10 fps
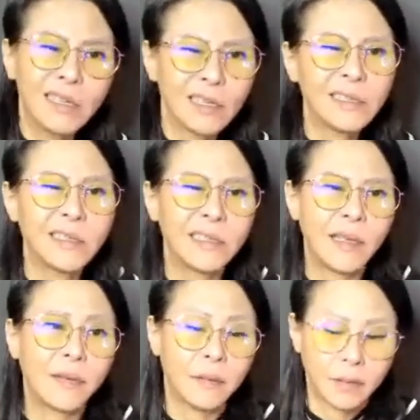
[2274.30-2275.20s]
It's
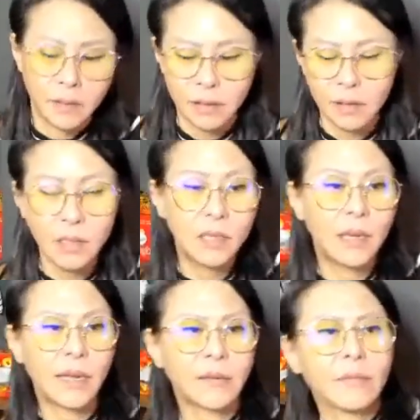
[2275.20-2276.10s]
sian. He
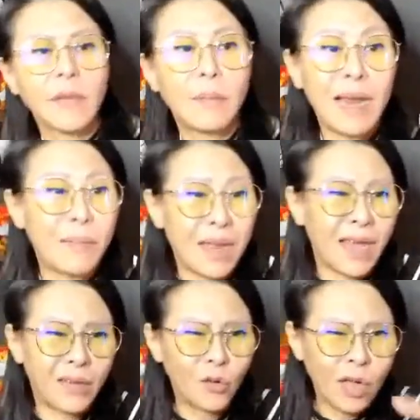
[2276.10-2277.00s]
like, mana,
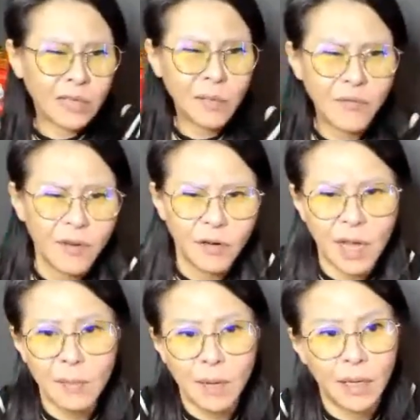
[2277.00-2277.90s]
don't ask my friend to
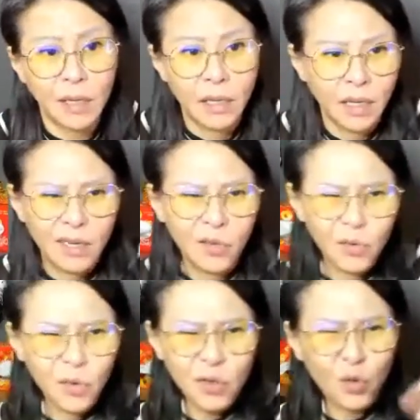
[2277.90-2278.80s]
come.
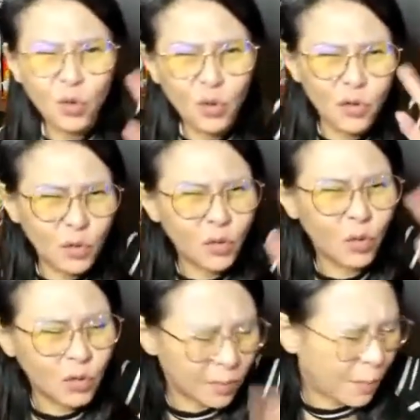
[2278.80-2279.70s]
Don't
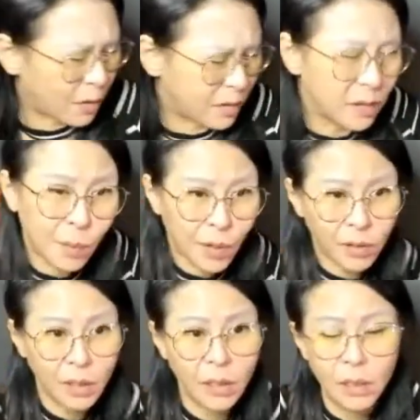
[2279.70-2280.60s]
support.
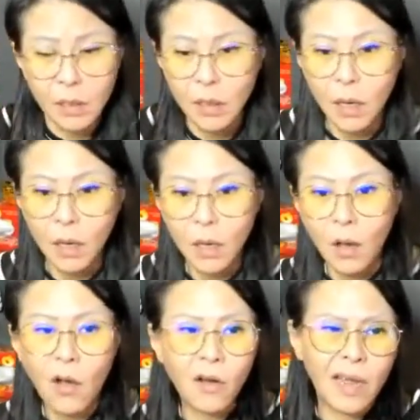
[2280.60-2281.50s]

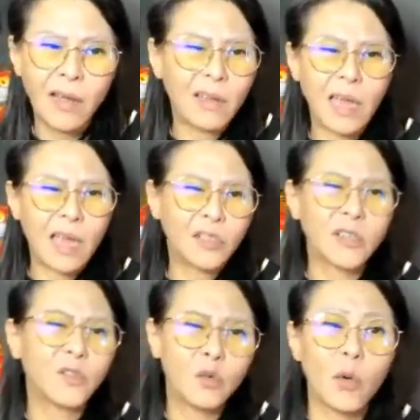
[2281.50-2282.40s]
Or like, oh yeah, I
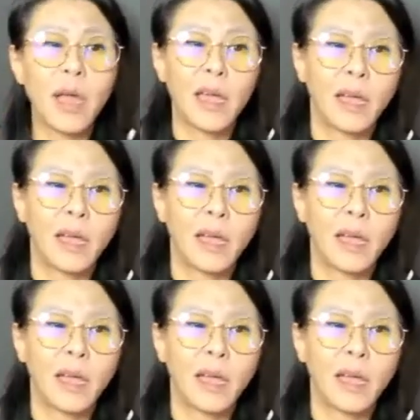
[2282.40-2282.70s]
just do what